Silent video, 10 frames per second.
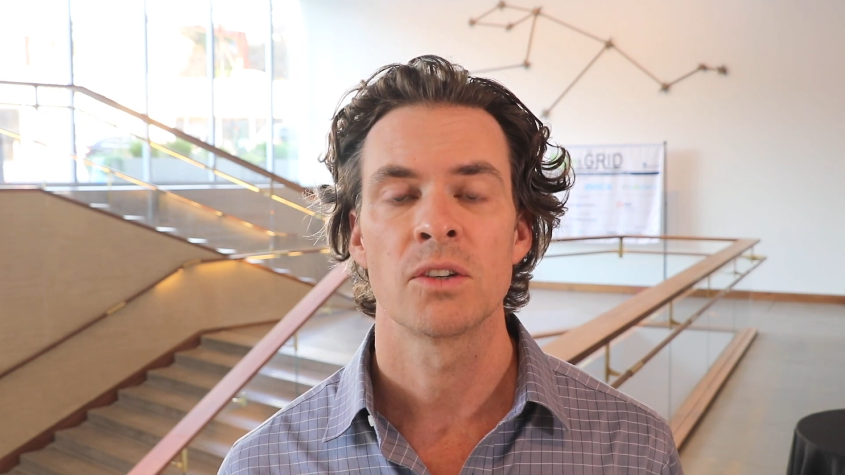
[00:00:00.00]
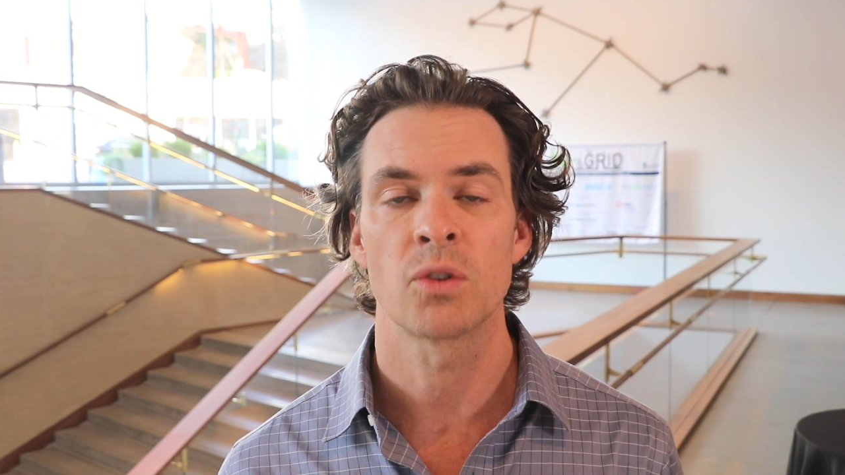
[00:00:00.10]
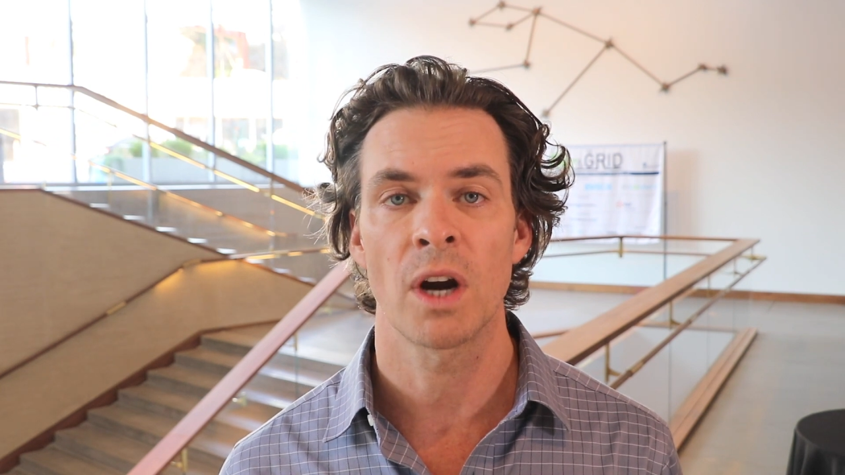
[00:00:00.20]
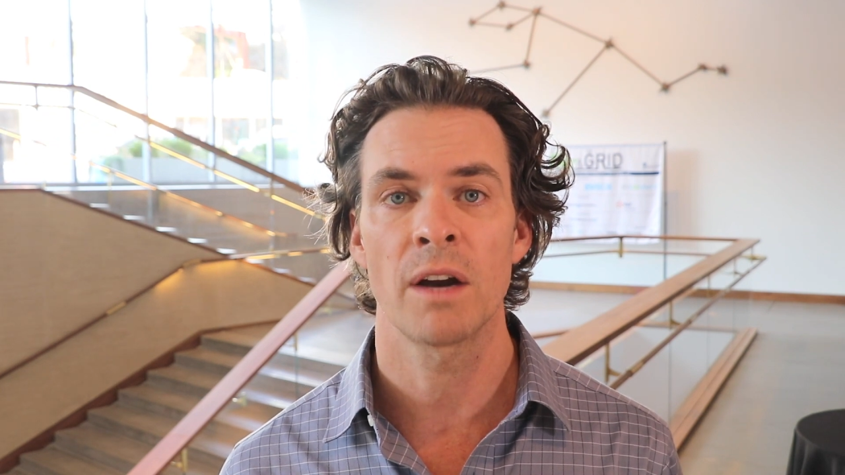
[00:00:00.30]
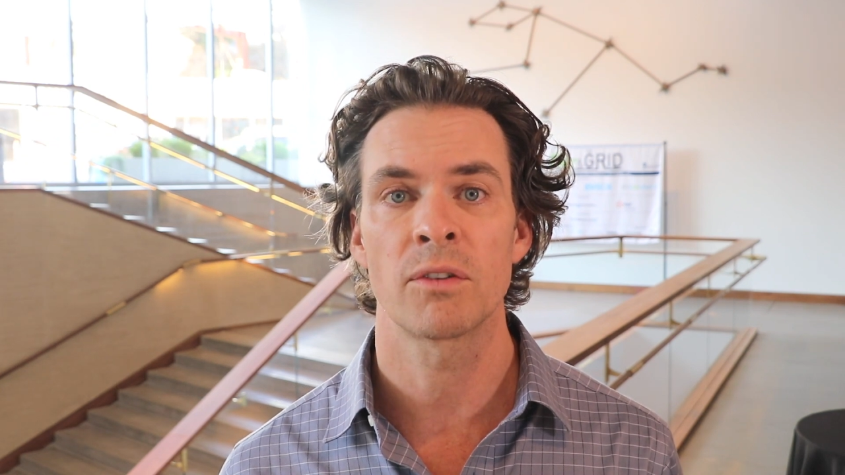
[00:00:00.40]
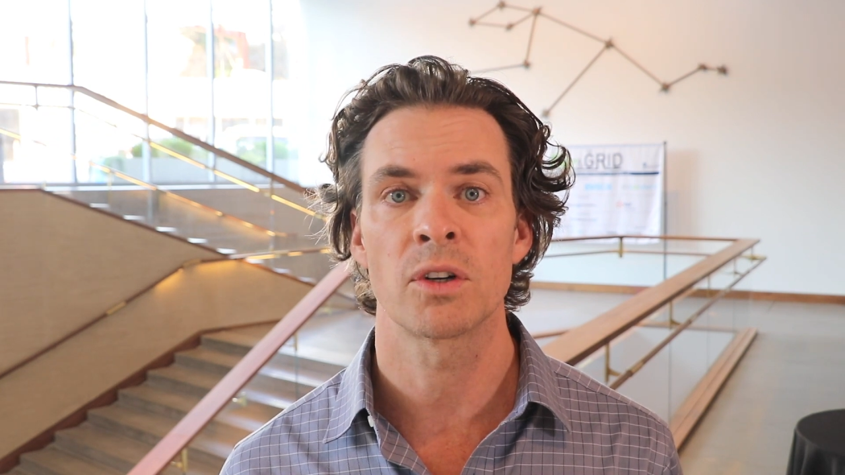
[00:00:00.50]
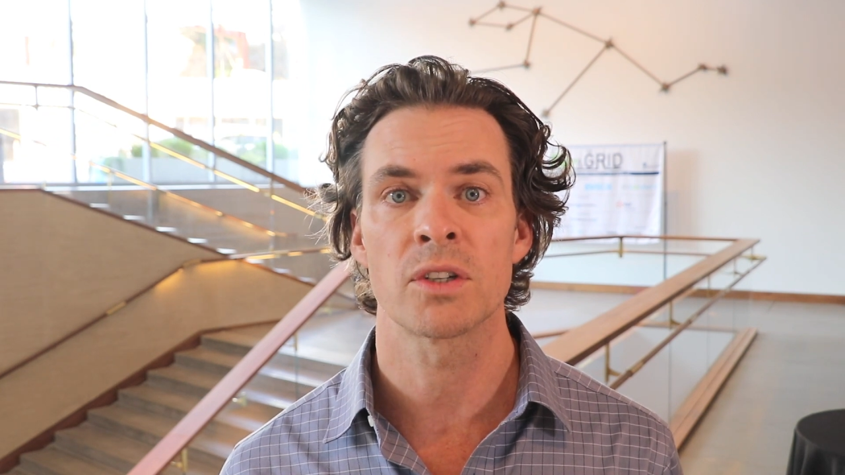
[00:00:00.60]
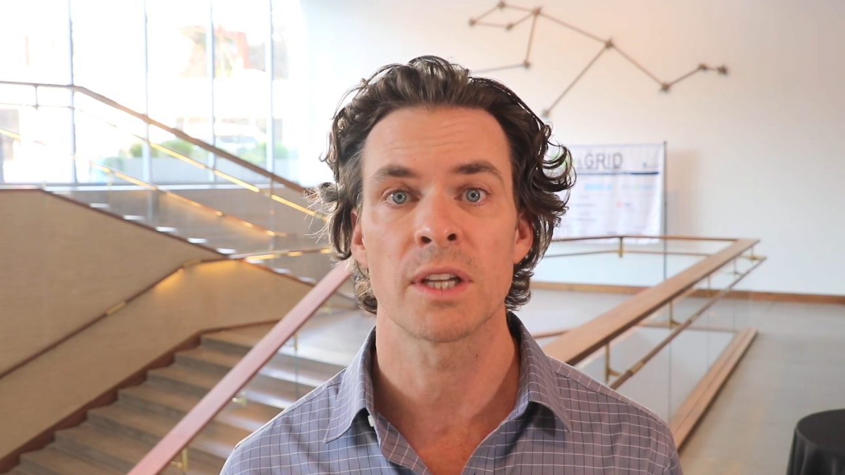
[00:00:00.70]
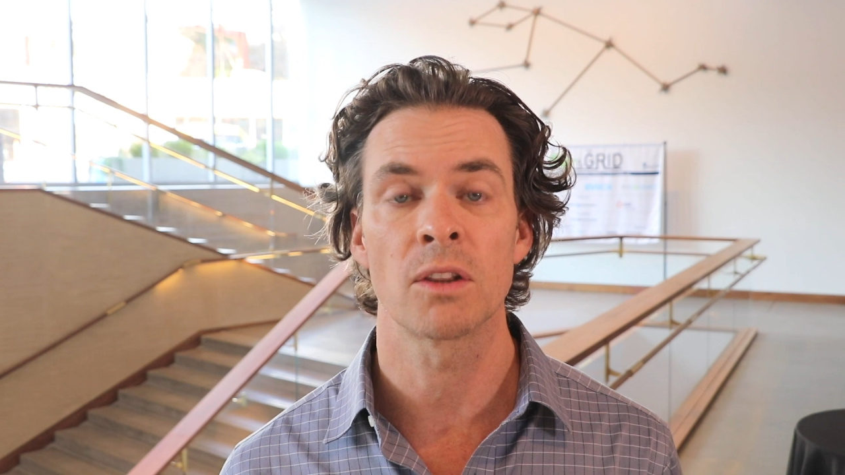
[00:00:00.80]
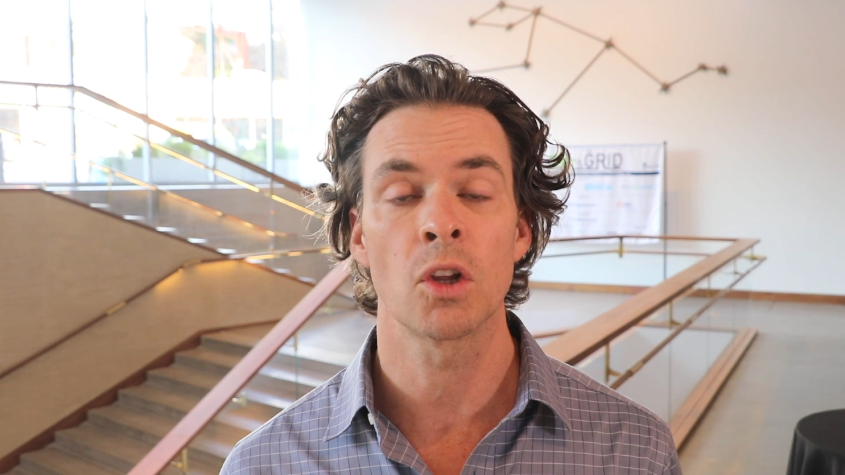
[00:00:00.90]

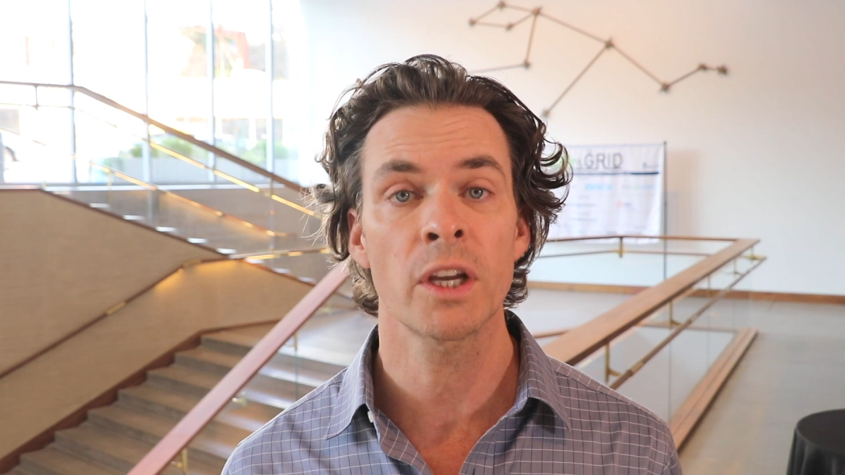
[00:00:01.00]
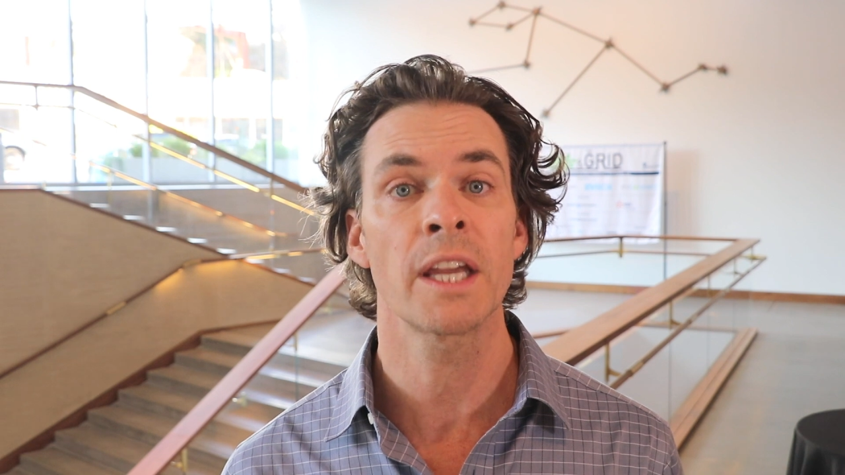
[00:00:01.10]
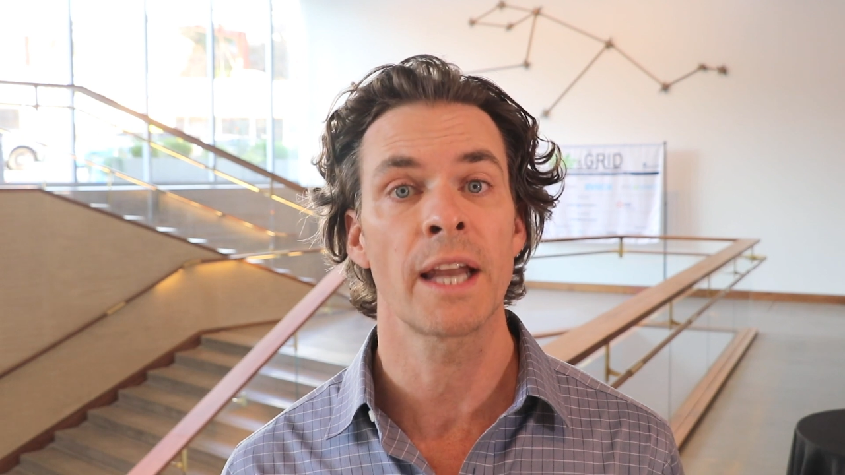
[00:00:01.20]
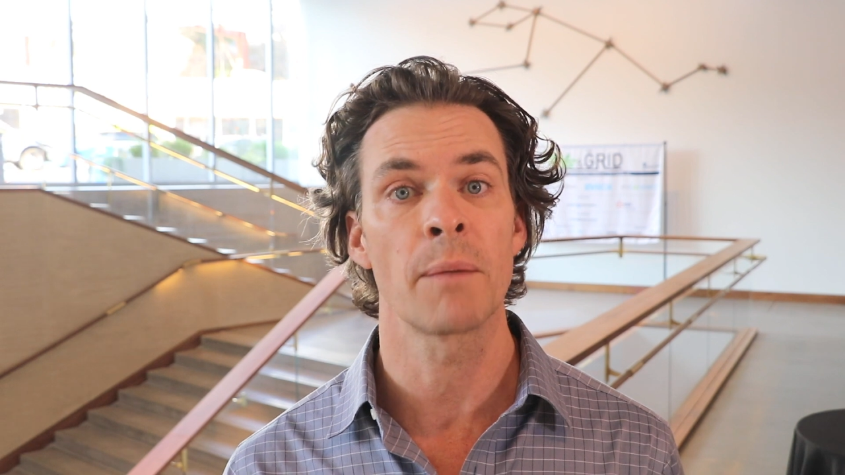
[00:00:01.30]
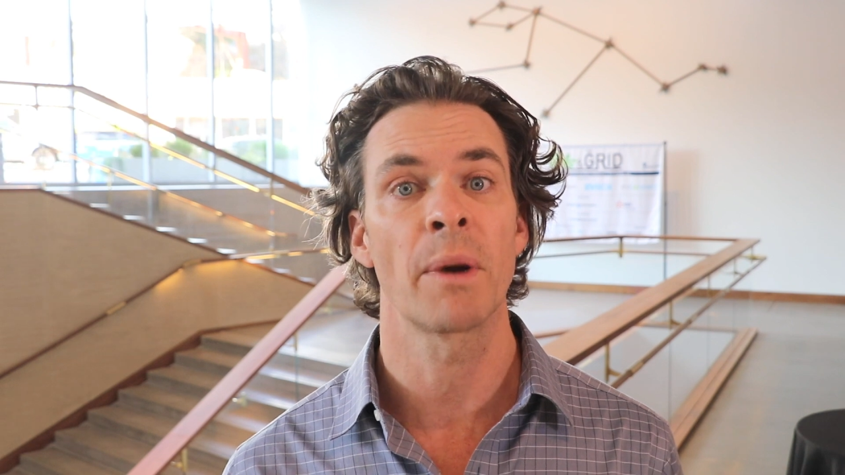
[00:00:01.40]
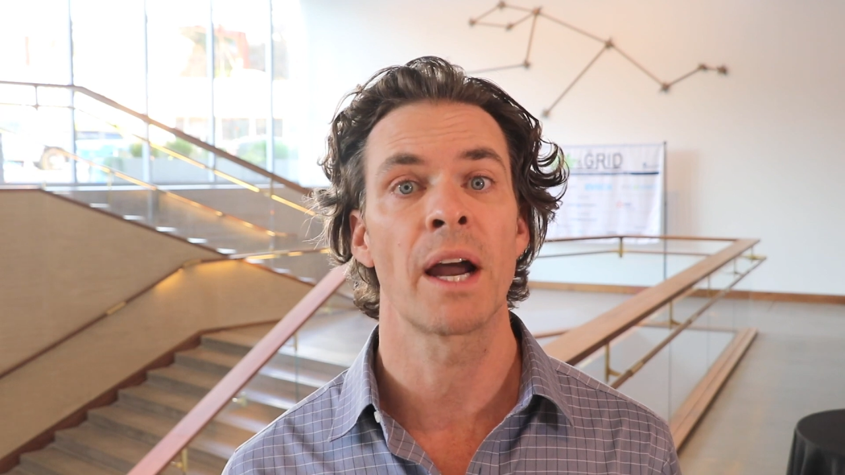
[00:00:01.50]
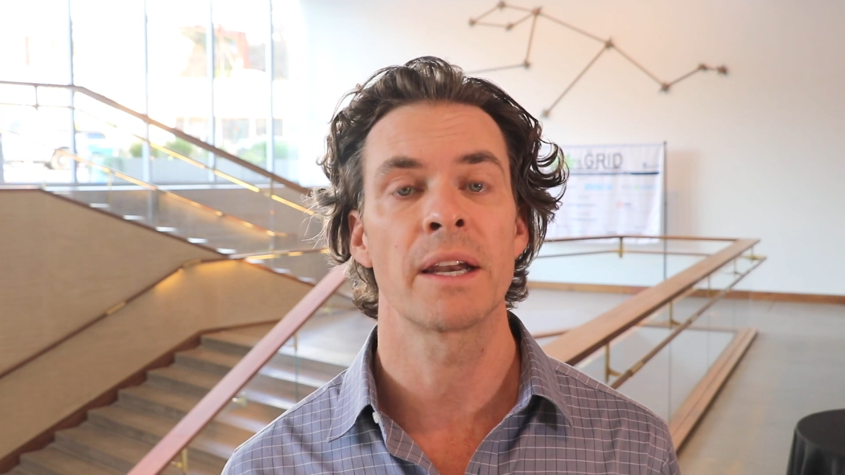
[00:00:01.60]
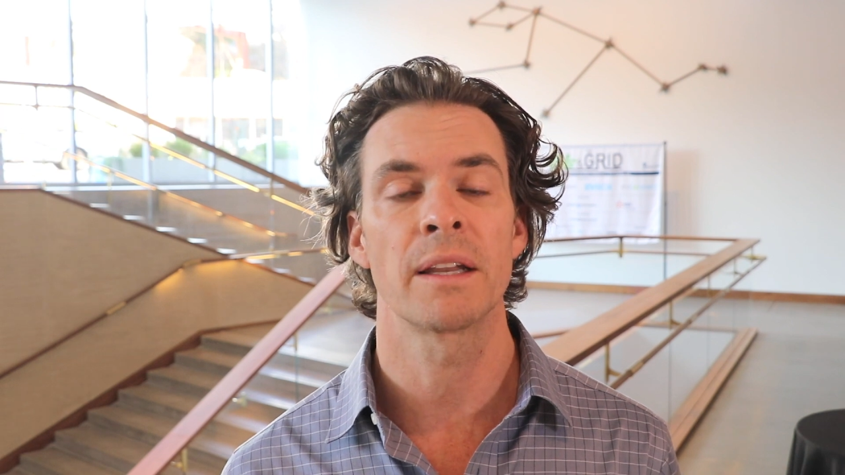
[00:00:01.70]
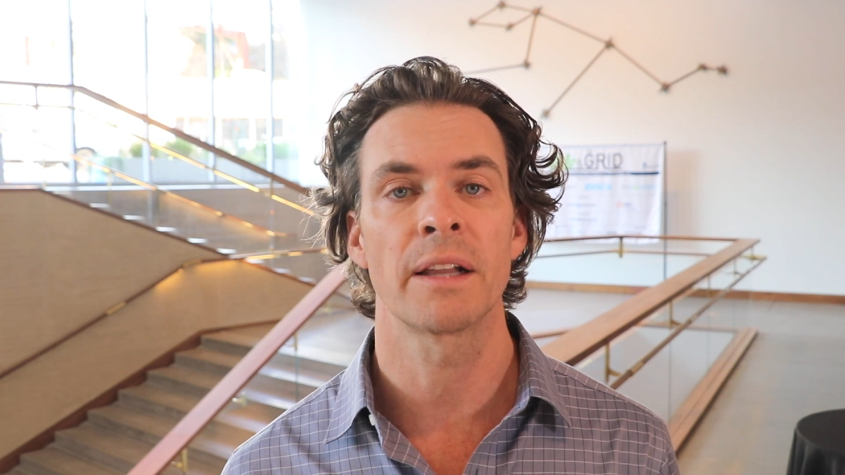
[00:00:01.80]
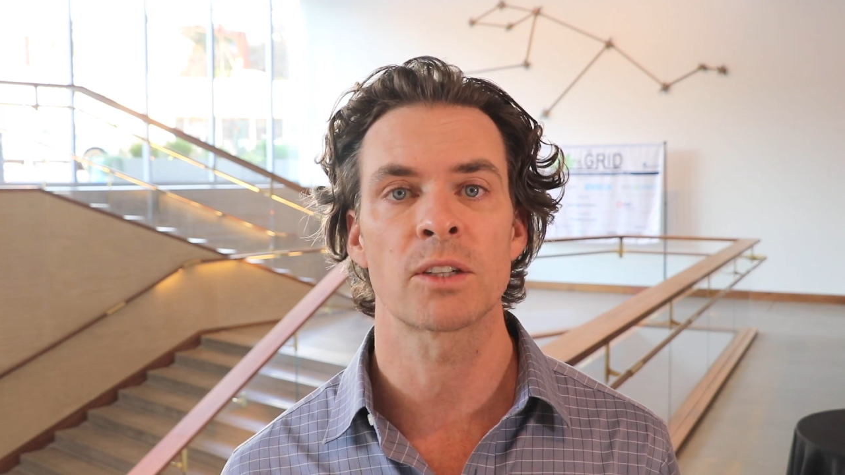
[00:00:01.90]
drivers and looking at
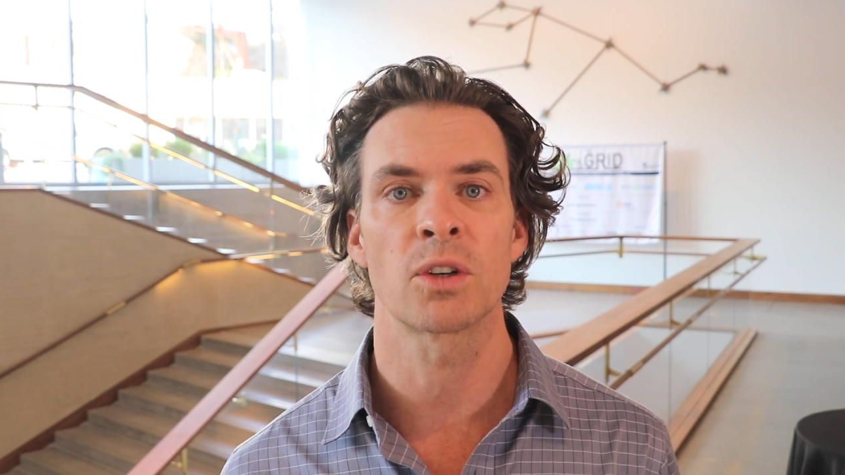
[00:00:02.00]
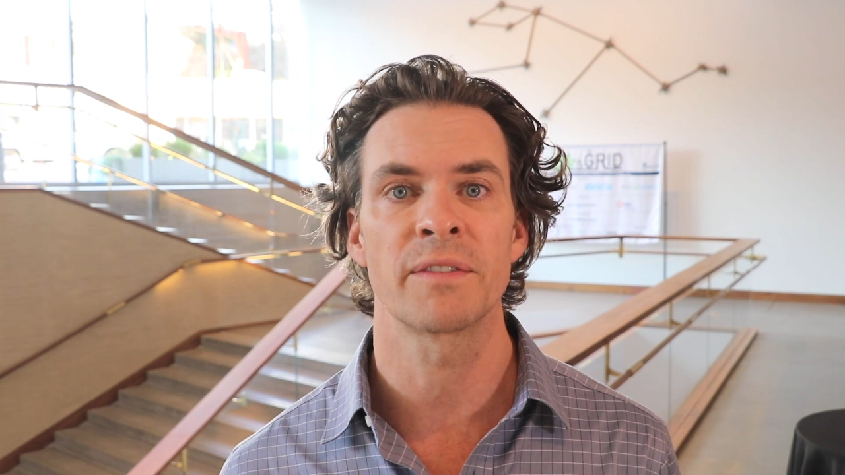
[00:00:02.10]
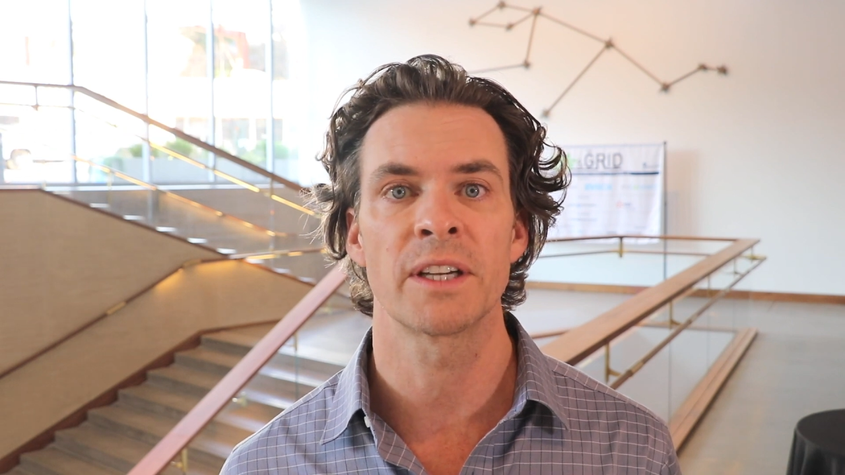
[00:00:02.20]
buying an electric